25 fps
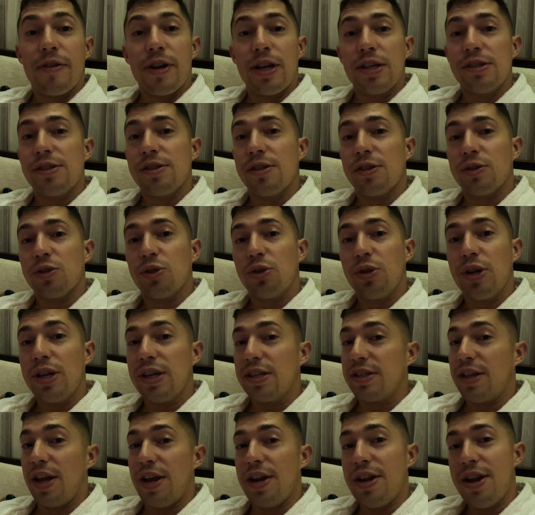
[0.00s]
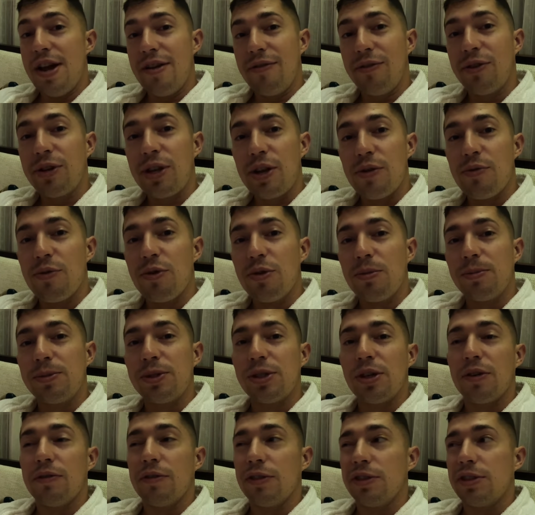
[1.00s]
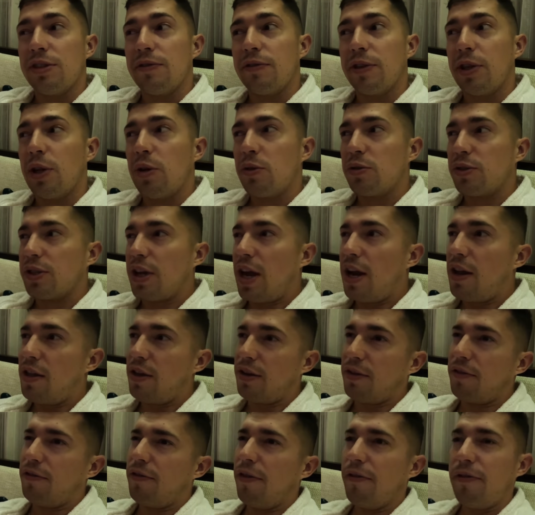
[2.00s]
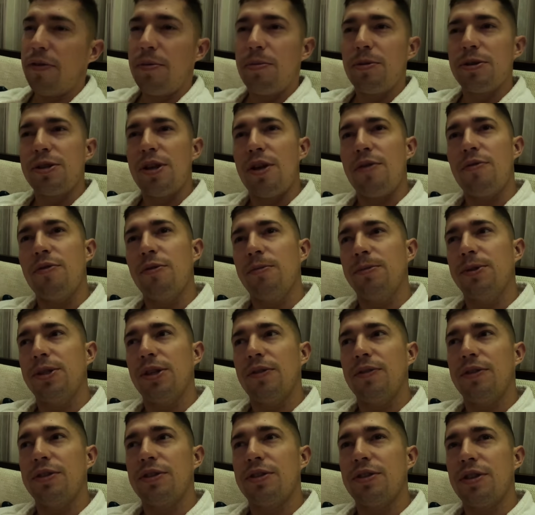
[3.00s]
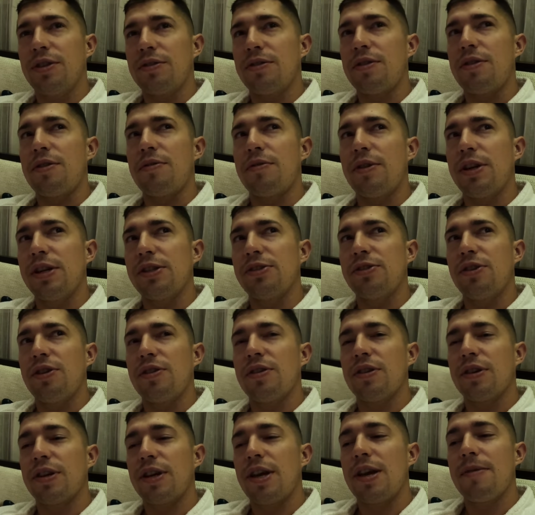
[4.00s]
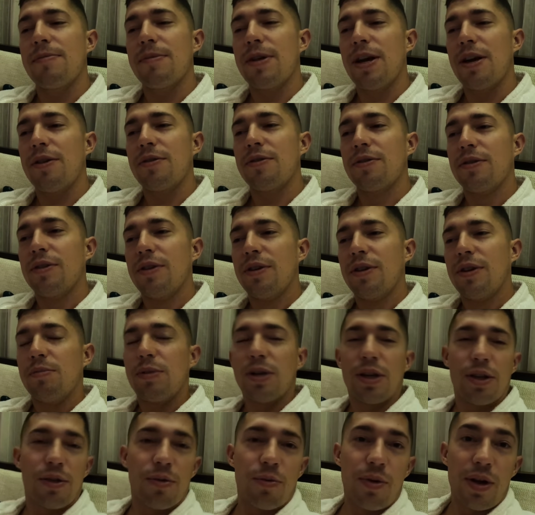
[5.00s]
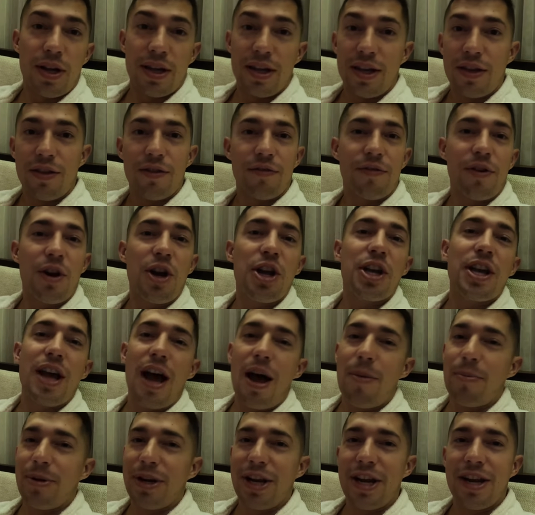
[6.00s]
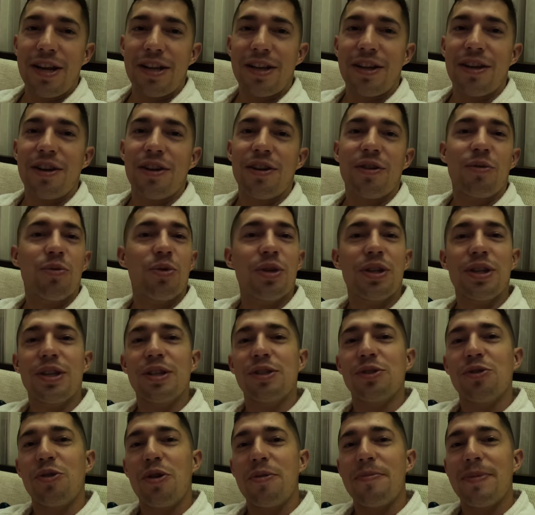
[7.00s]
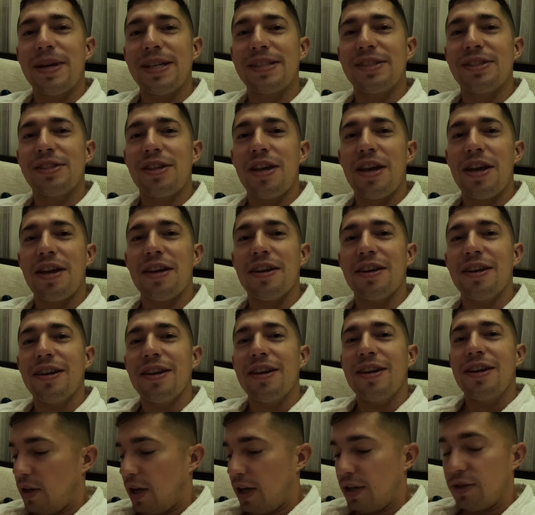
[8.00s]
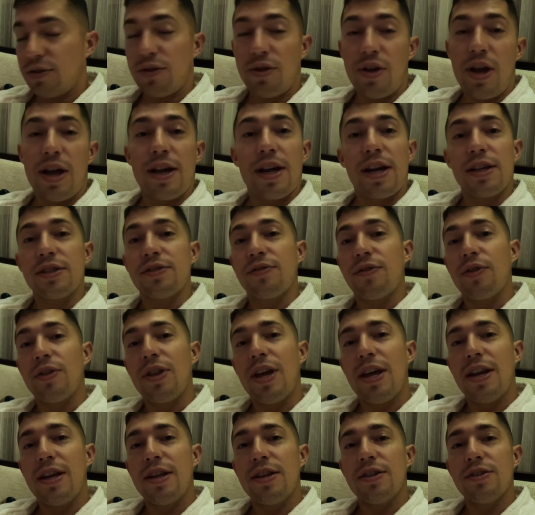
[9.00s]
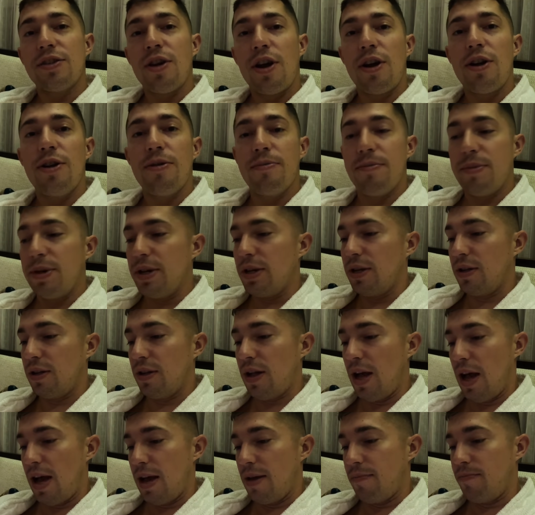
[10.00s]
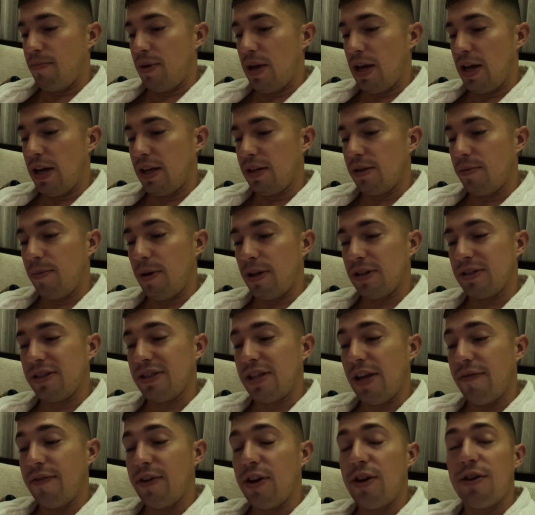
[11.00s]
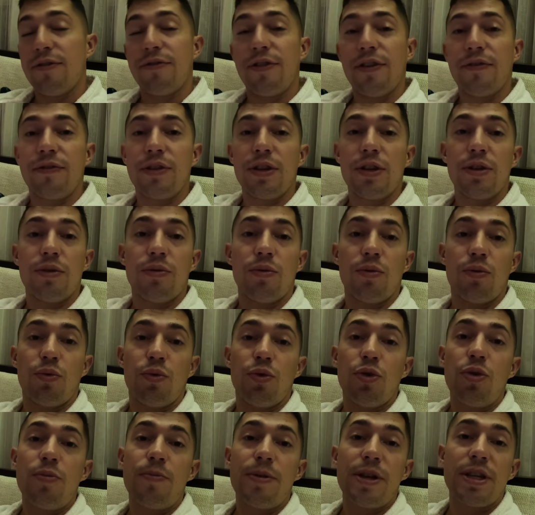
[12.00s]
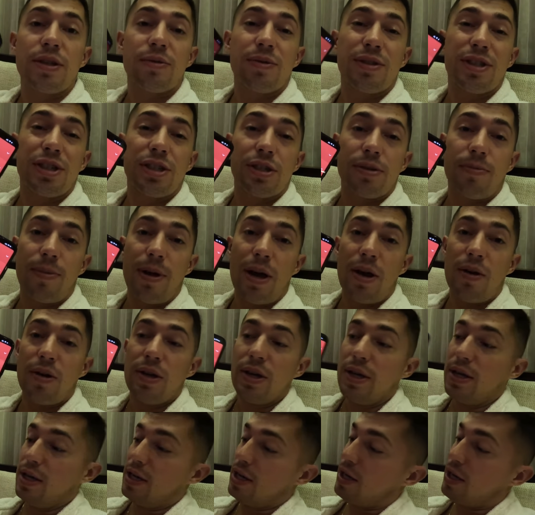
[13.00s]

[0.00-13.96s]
of a nice little treat, because I never get room service, even though it was kind of like 50% room service, because I was at the restaurant and came down. But either way, yeah, they're very accommodating here. Really enjoyed my stay. And so, yeah, guys, for that entire meal, I paid about 750 rupees, which is about